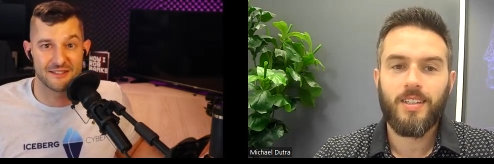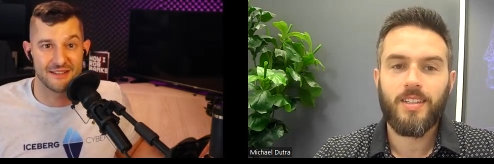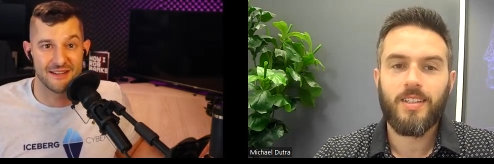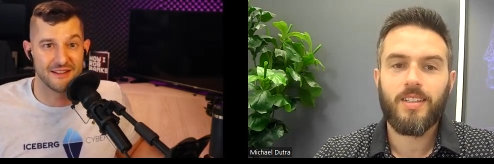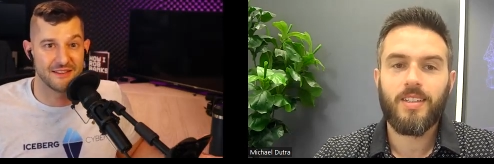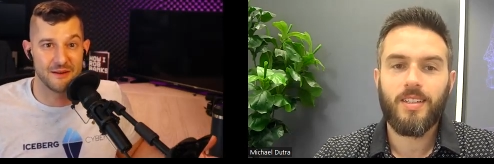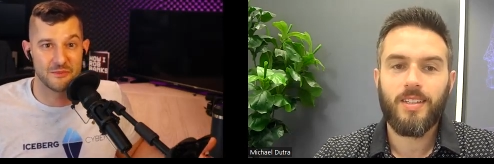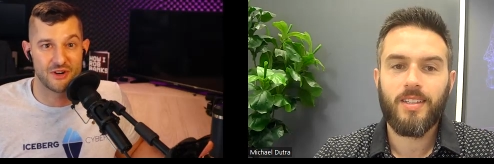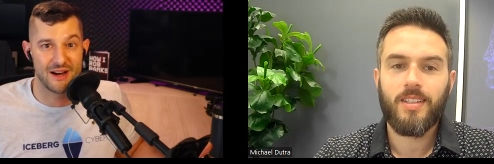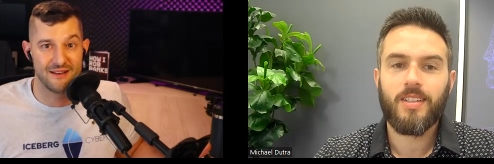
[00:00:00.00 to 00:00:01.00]
Speaker 1: in a thumb
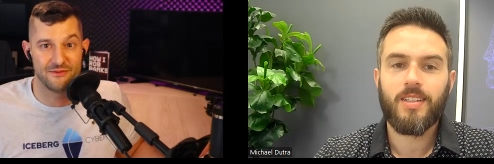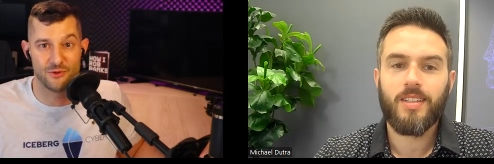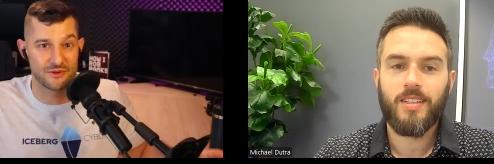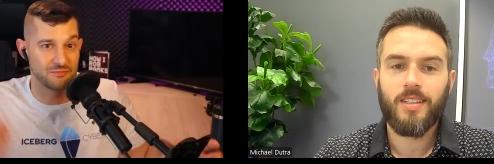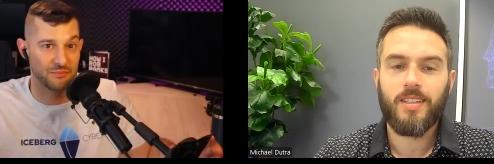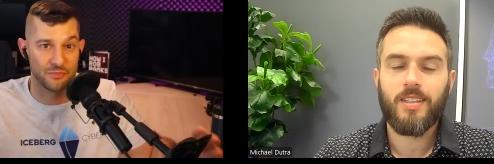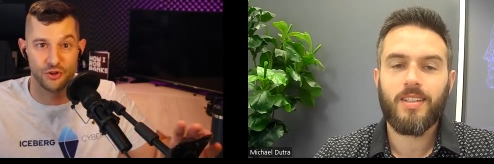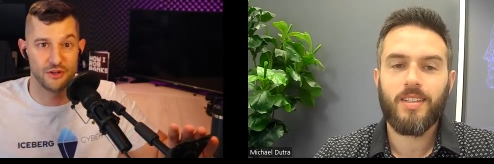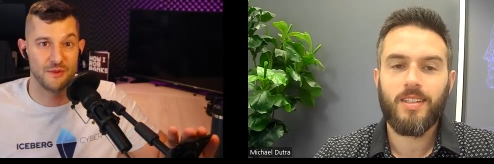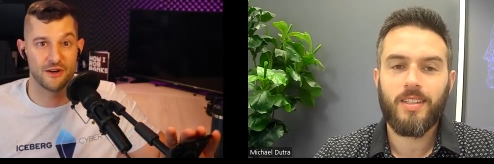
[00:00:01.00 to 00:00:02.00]
drive or pull them
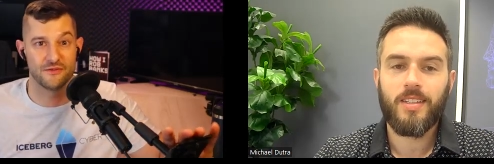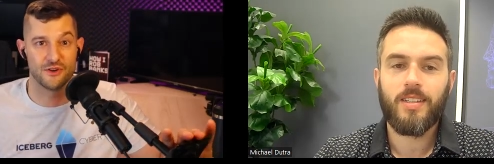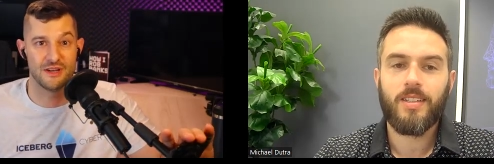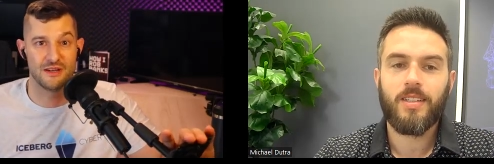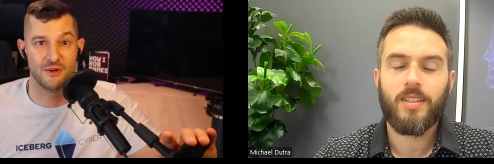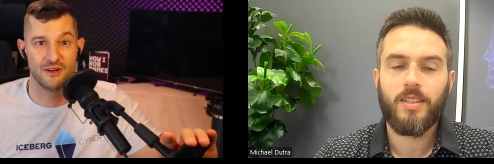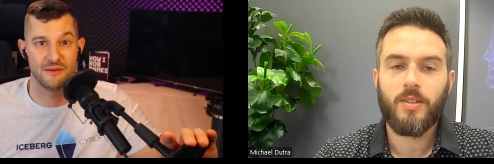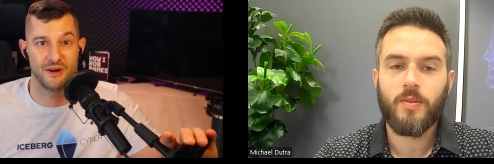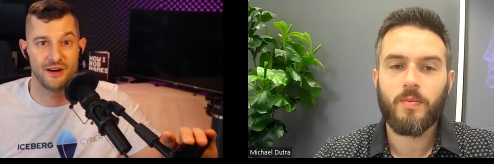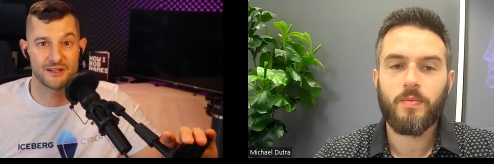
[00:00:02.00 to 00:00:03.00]
out of your email
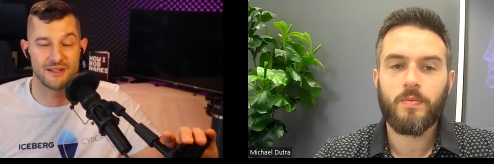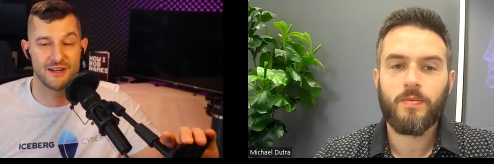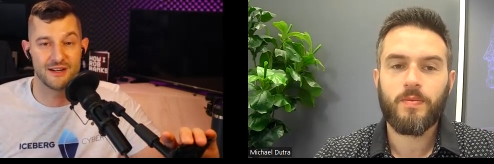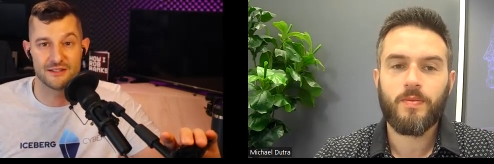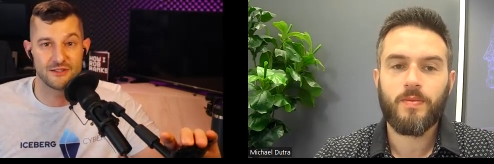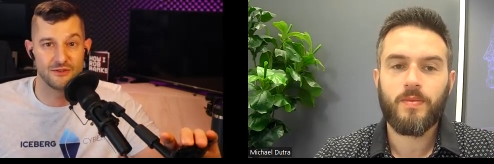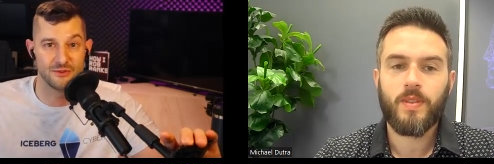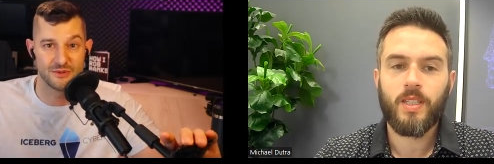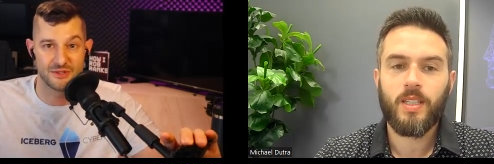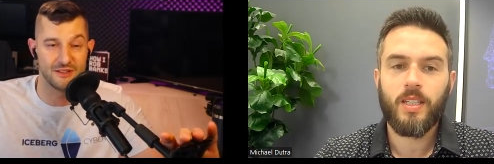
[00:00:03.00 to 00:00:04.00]
inbox than it is to
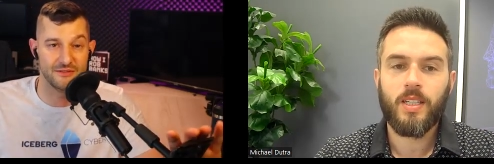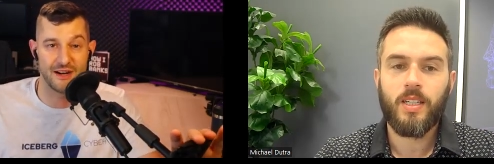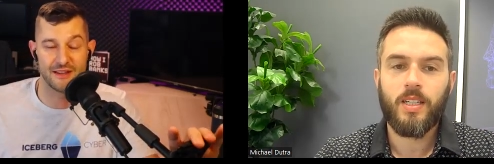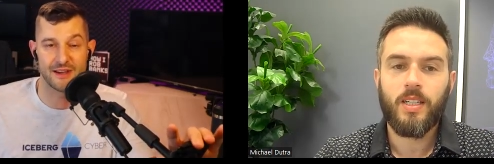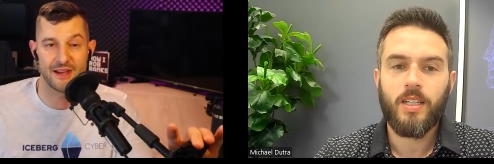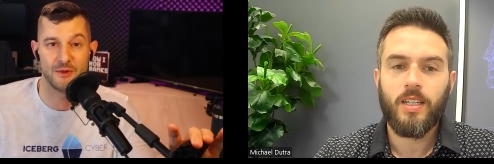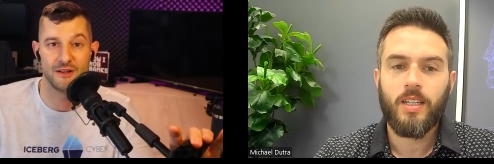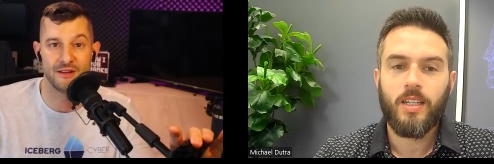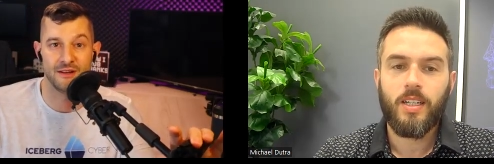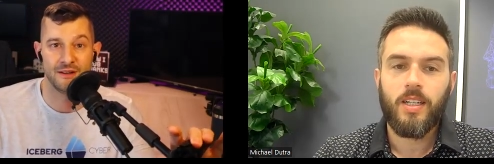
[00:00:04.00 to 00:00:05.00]
steal a filing cabinet.
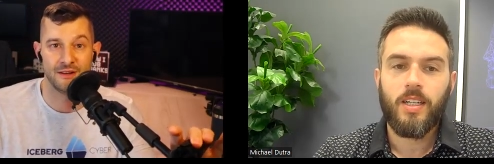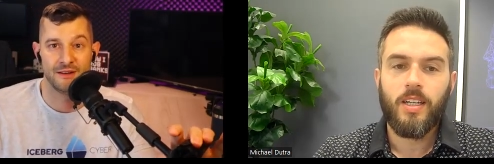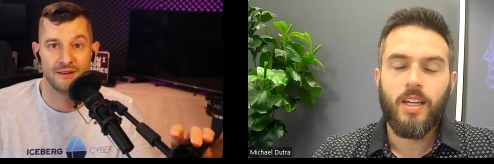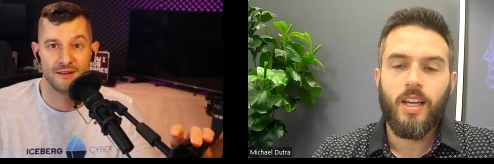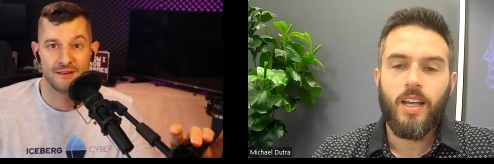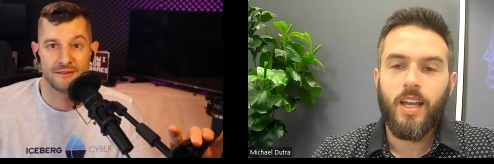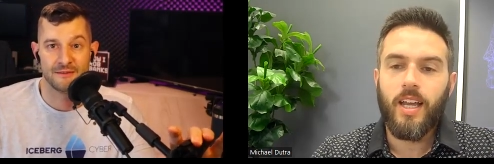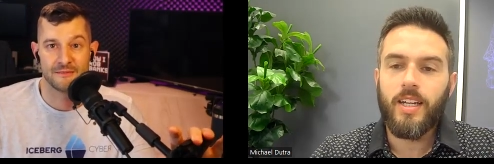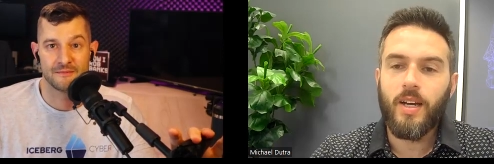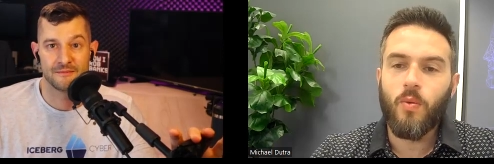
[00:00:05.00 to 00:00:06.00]

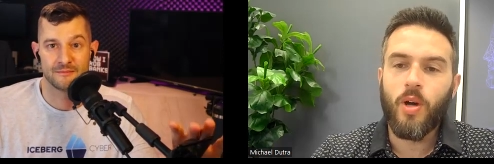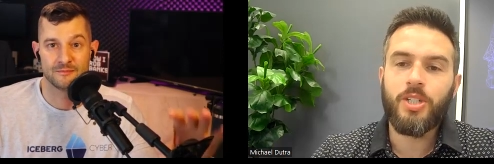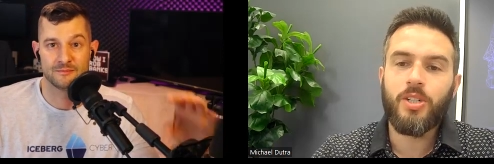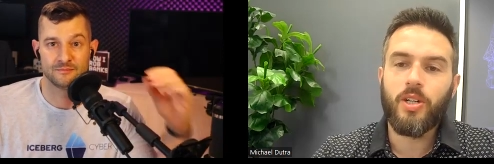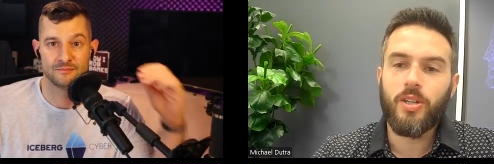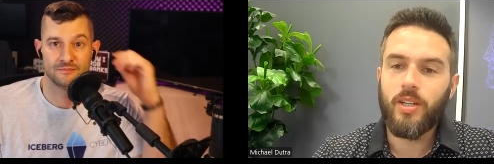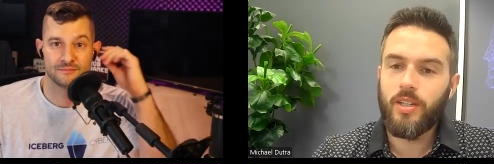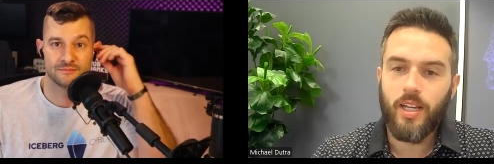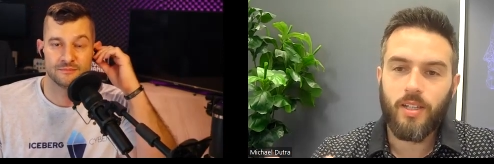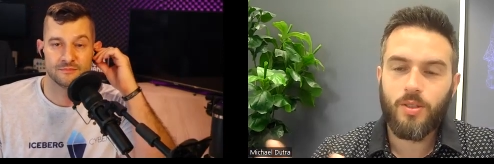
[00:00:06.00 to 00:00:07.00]
Speaker 2: And I wonder out of
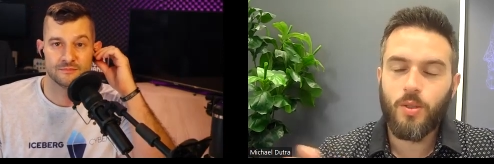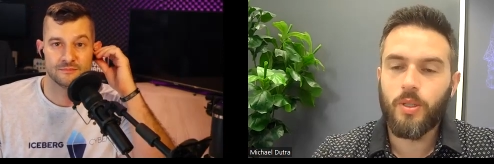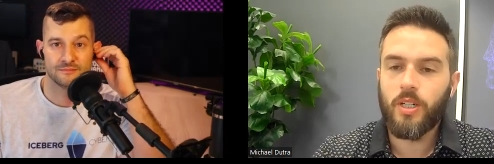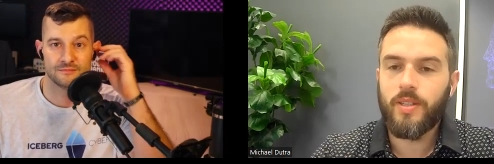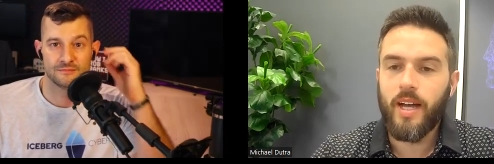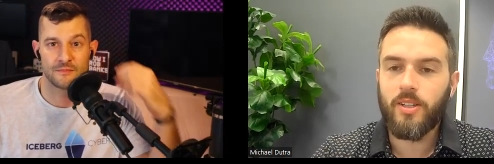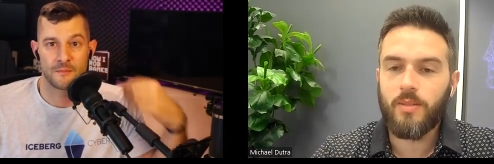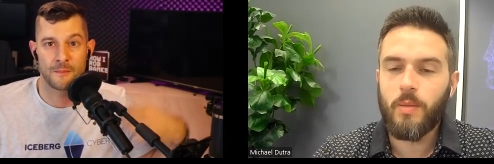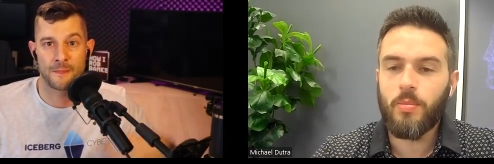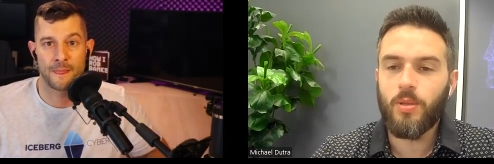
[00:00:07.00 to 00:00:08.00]
the that
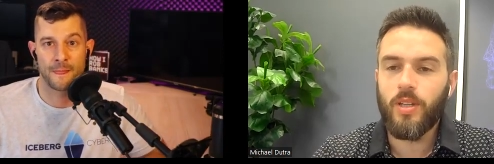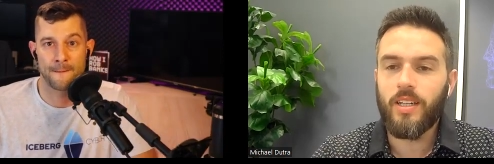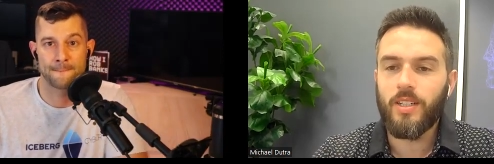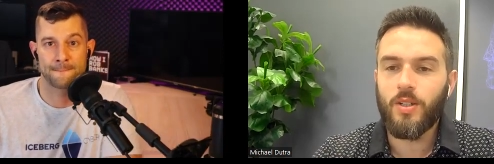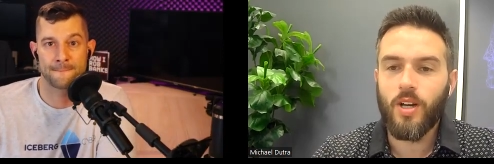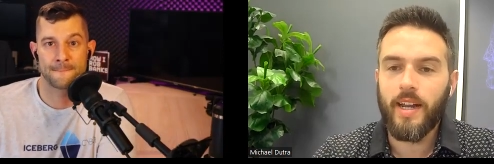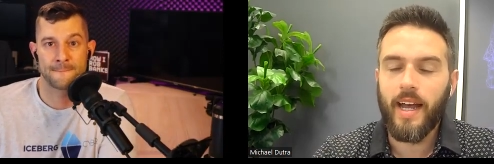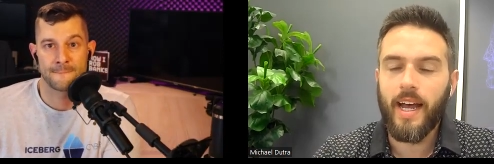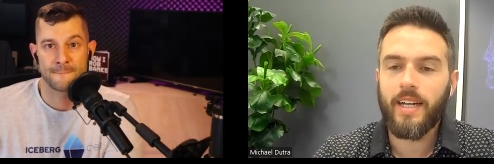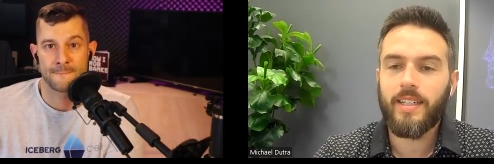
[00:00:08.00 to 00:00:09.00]
200,000 people that you know got
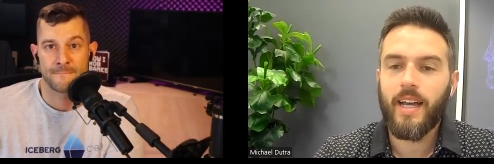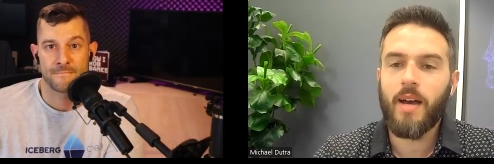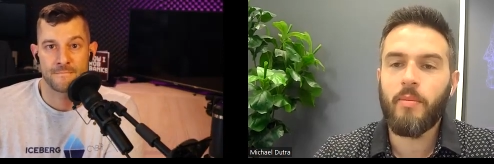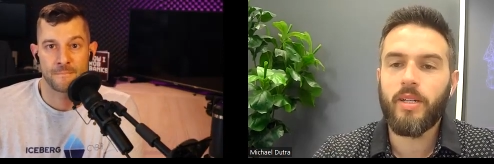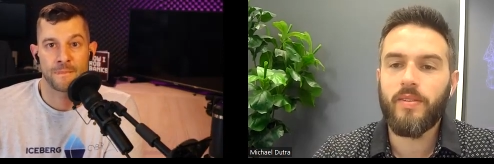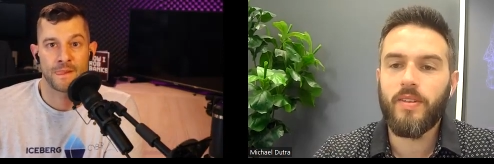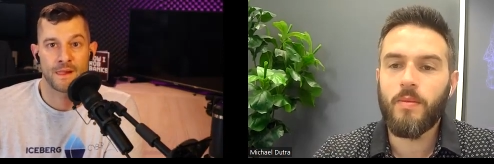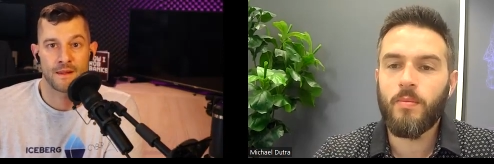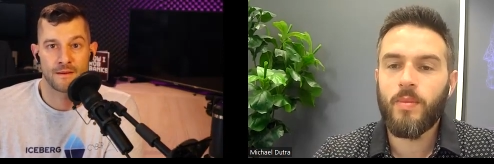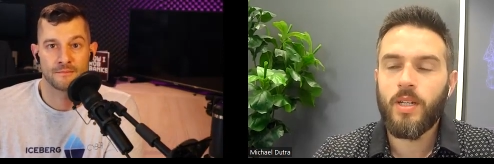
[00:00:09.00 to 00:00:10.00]
hacked, how many of
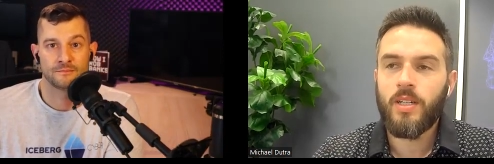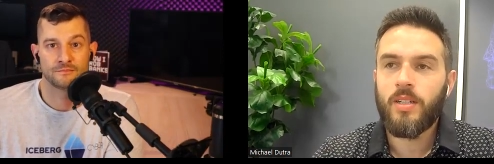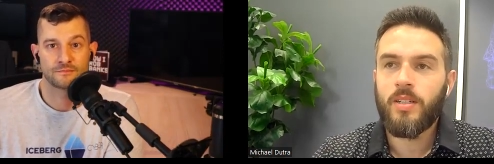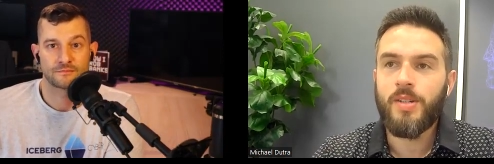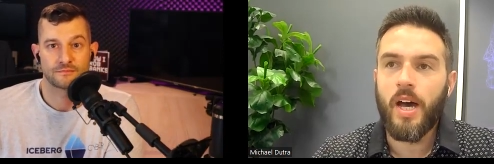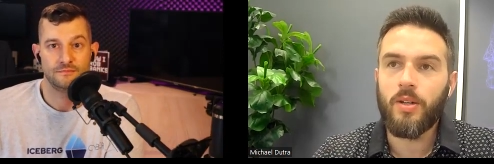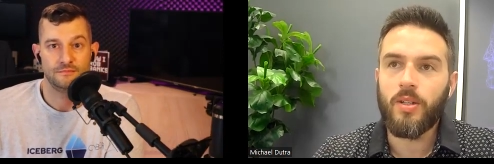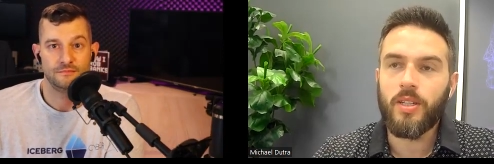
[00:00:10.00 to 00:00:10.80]
them not